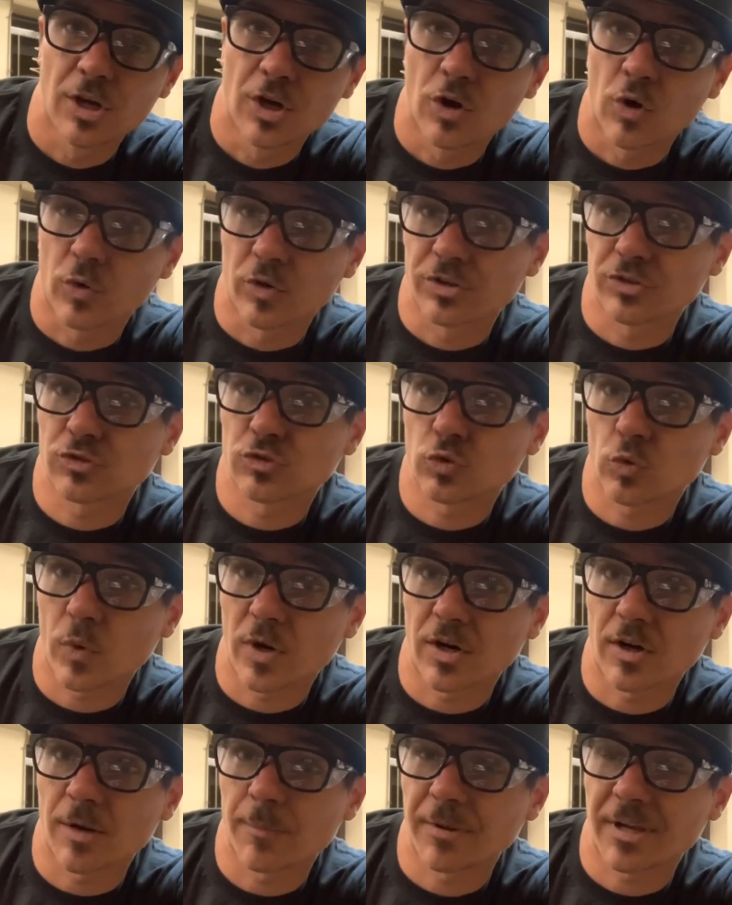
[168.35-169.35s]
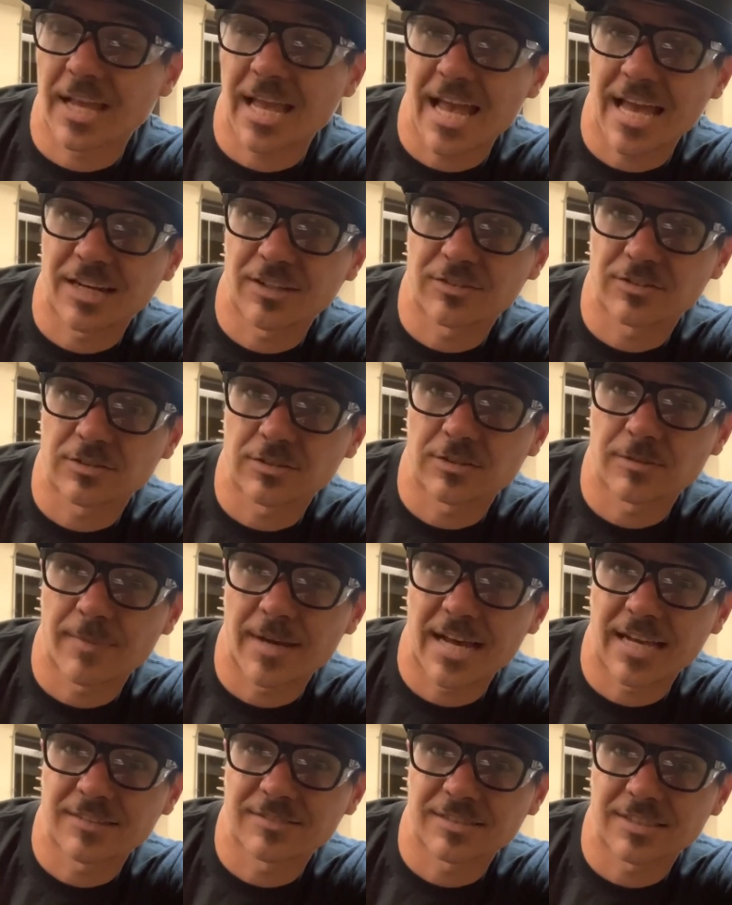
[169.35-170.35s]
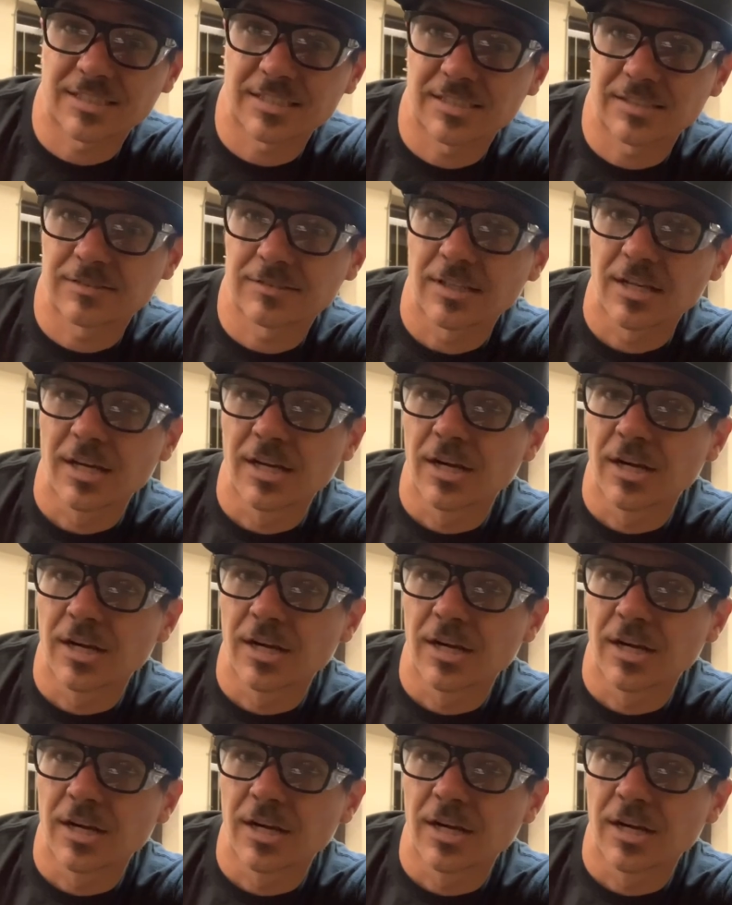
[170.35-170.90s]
or to square up a canister Damascus